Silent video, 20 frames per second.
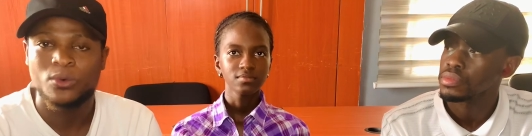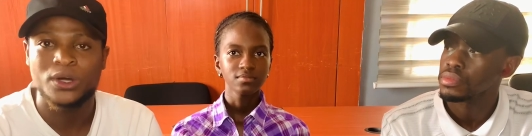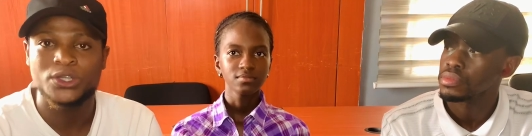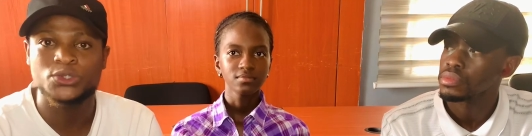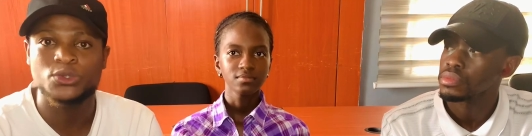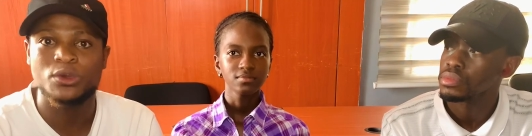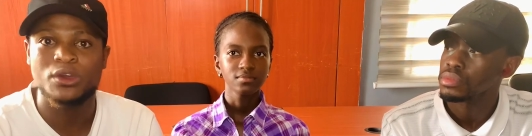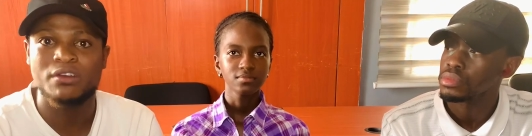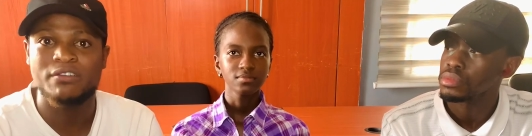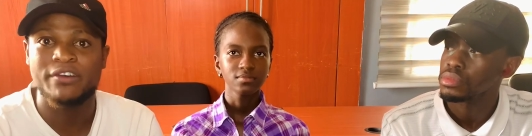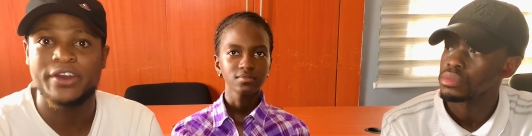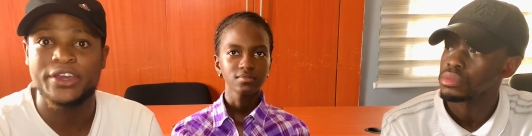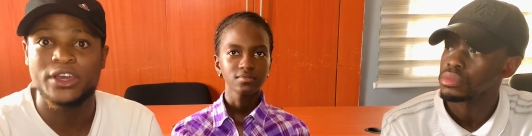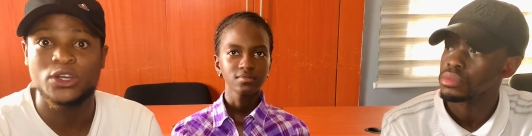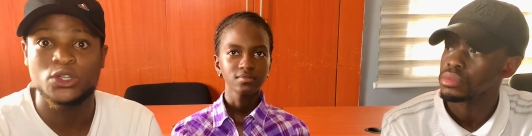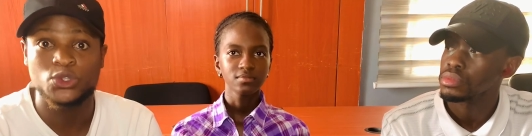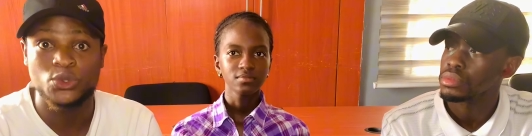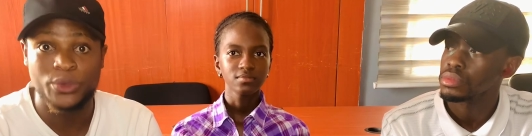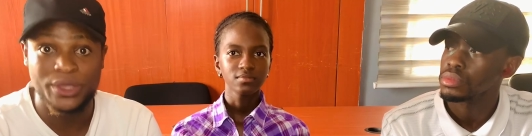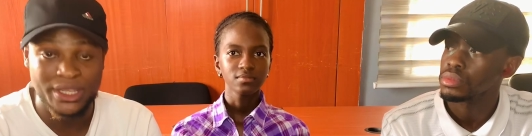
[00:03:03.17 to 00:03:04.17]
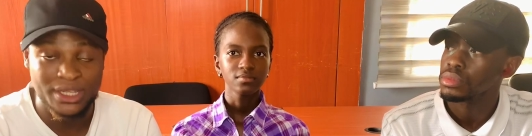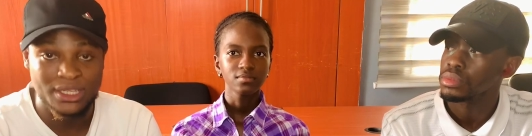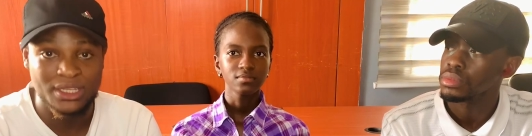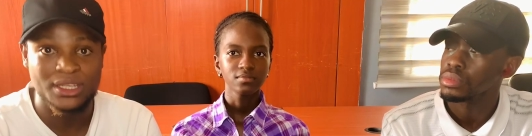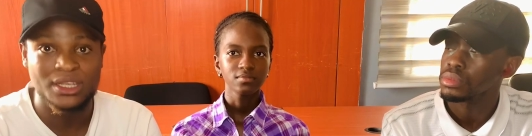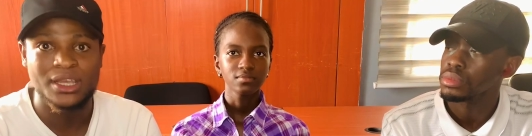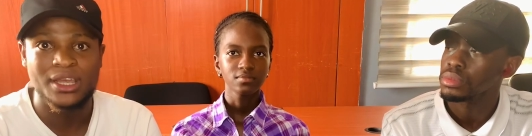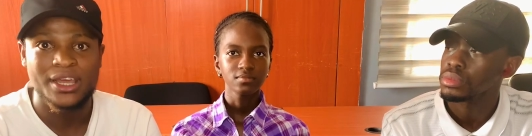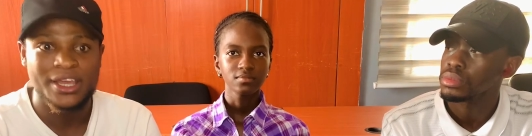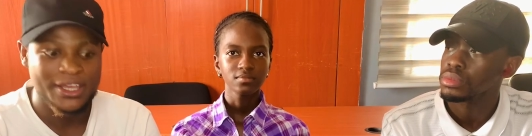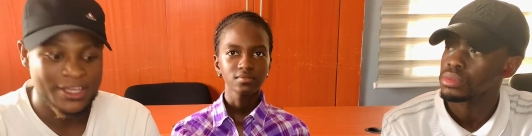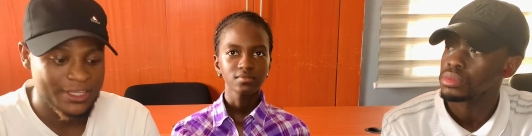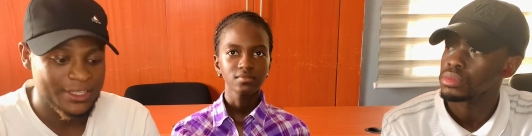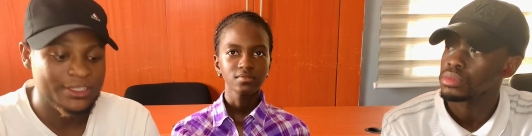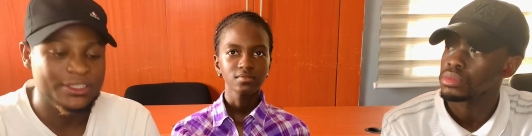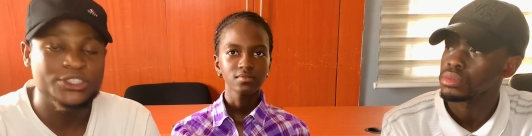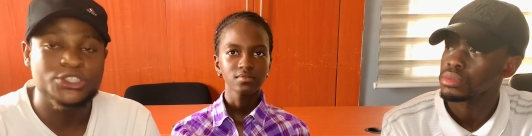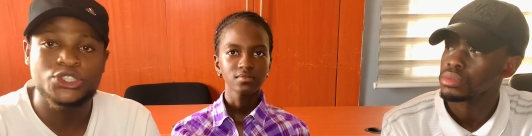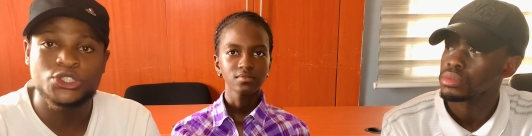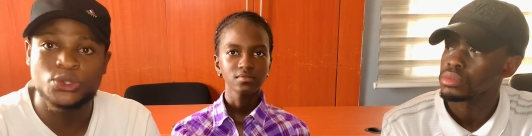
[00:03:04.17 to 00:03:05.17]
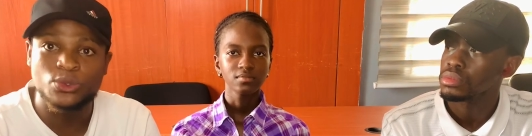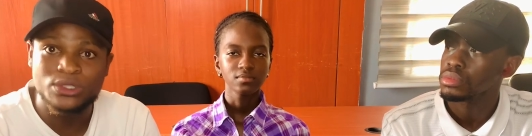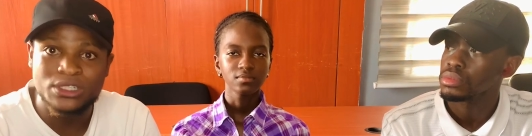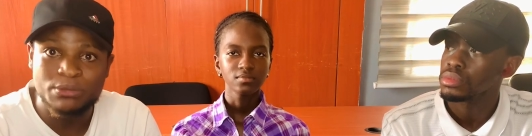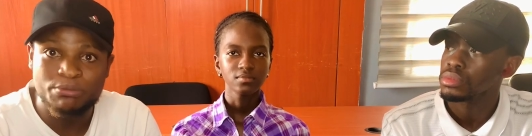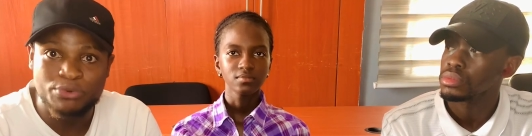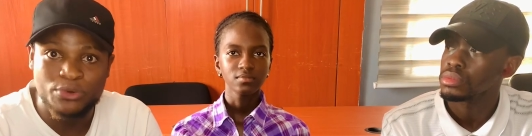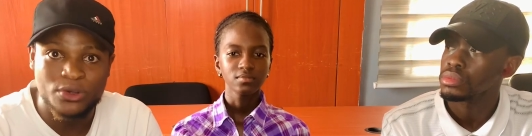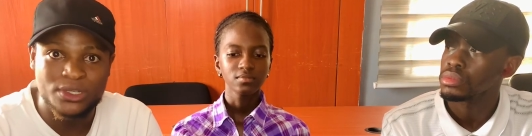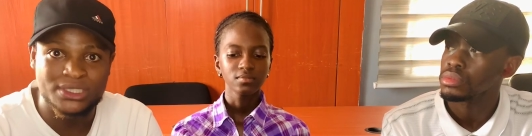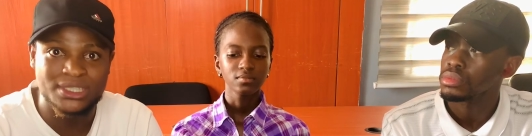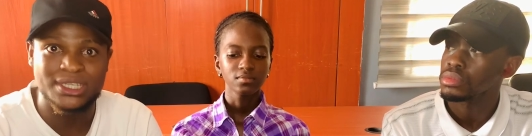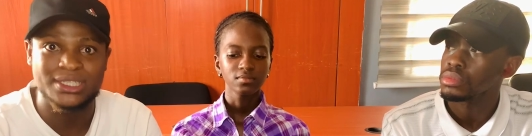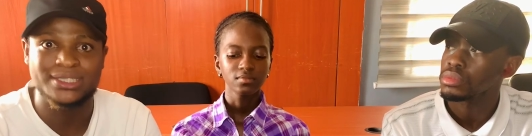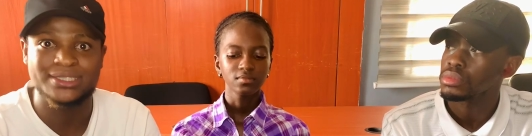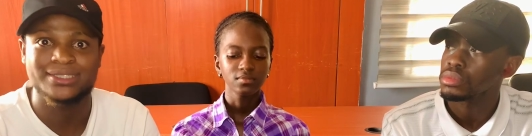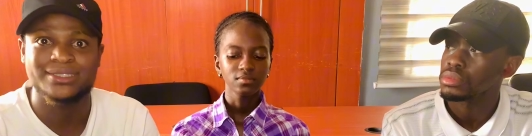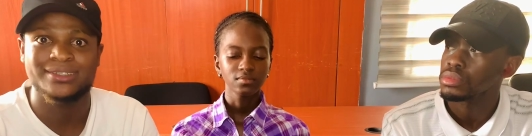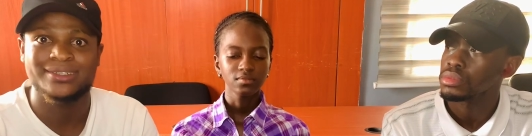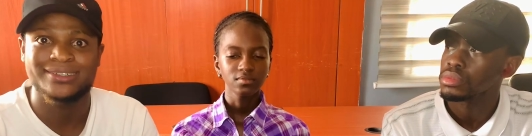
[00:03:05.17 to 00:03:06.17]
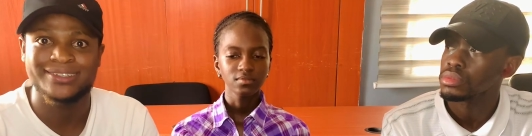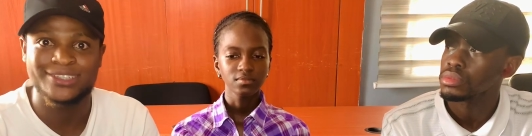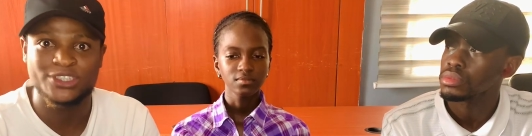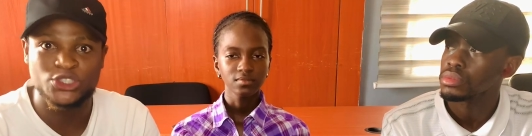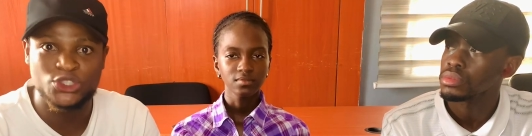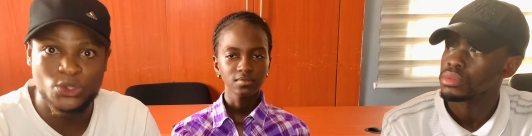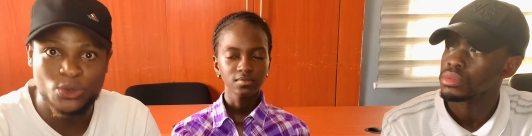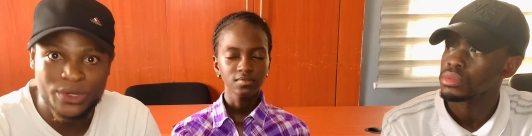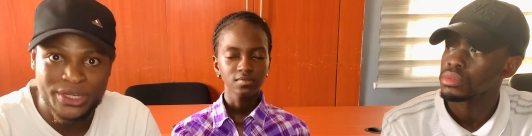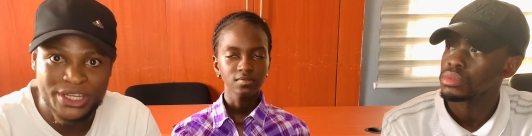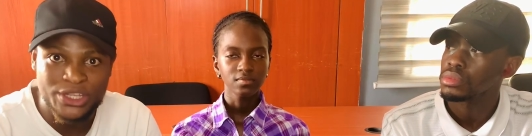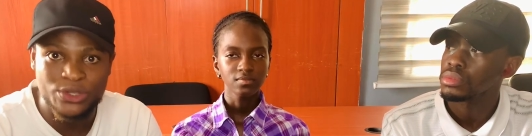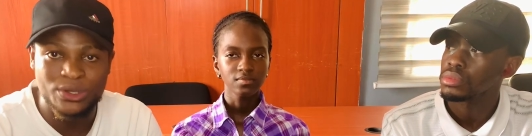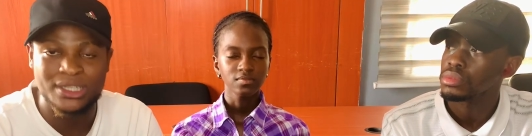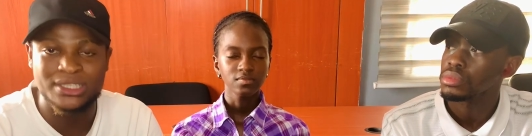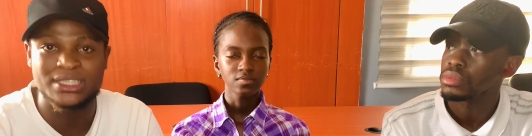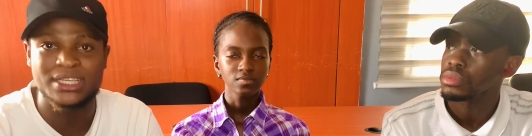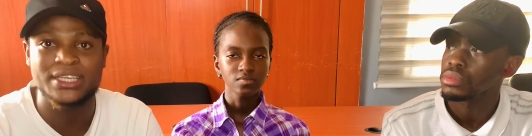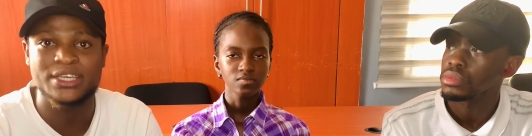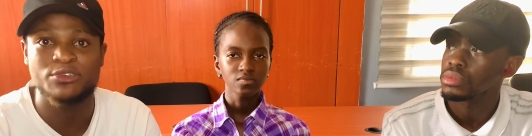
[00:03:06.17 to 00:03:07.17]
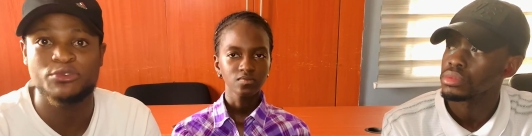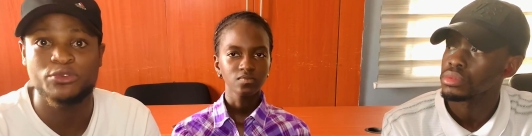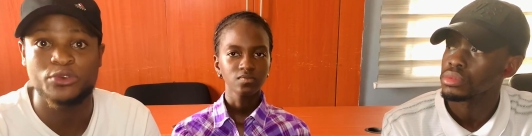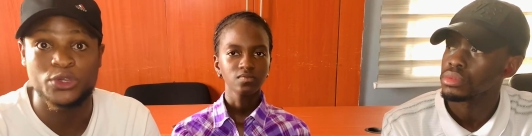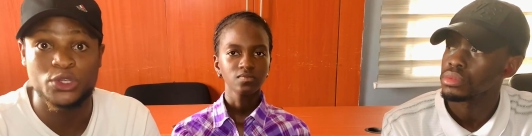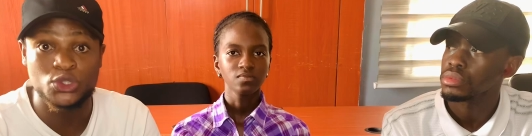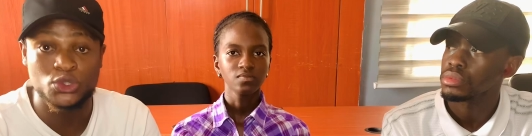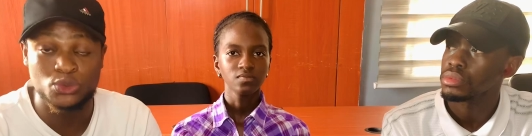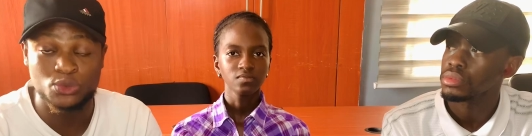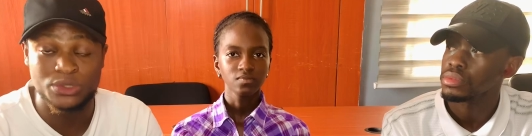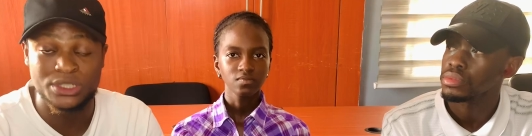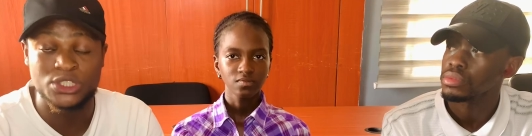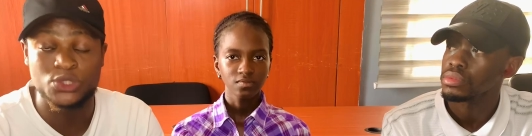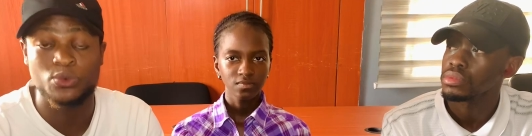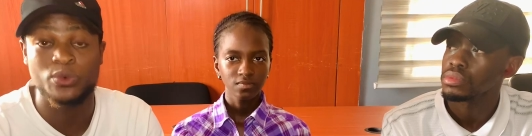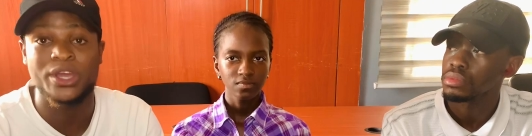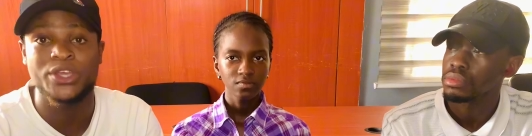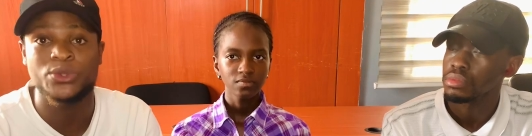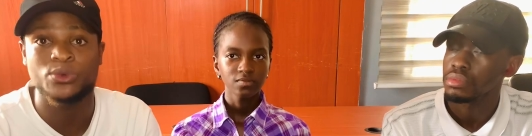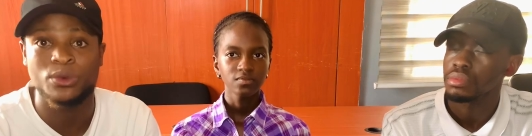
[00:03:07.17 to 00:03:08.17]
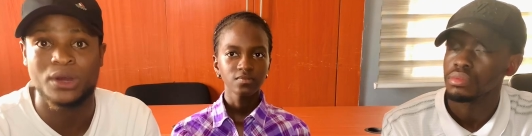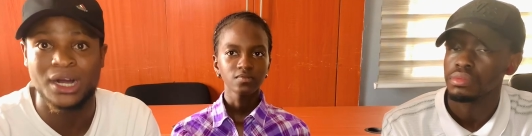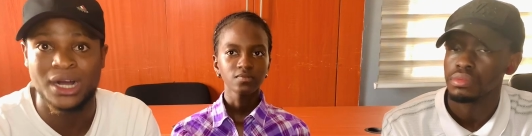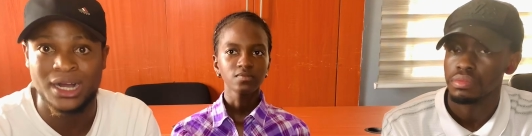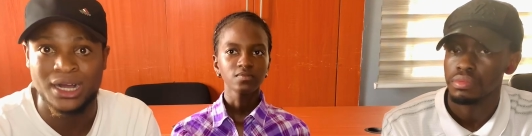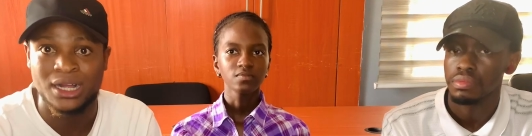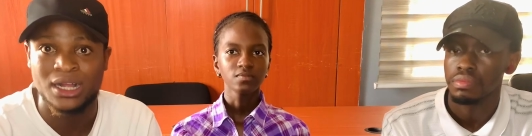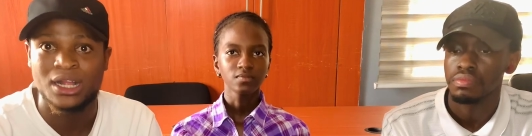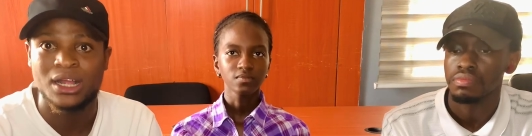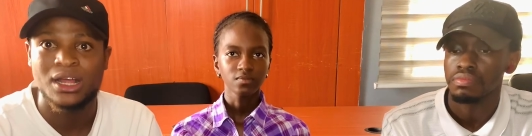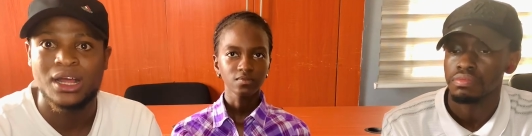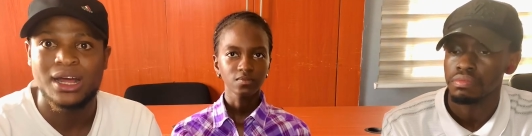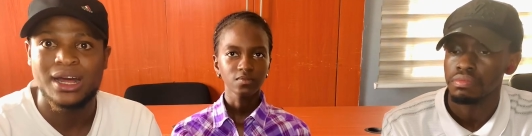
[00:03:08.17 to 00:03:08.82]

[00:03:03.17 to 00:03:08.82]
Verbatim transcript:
Speaker 1: whatsoever you're doing, show the process, the journey you're taking for you to reach where you are.